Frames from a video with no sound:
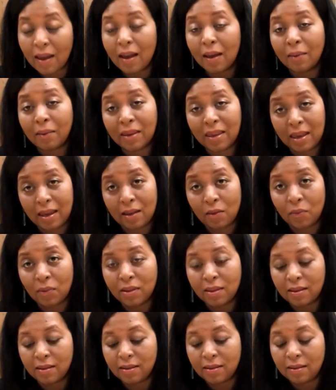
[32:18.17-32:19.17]
Again,
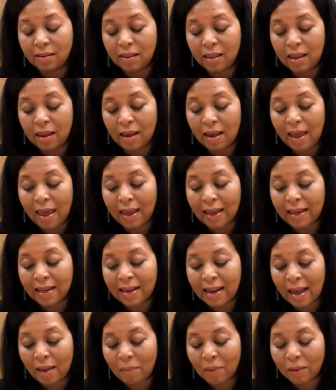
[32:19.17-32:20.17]
with the
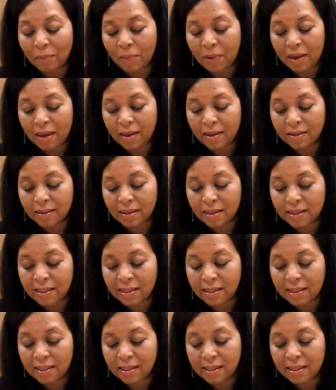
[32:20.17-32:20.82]
economic piece,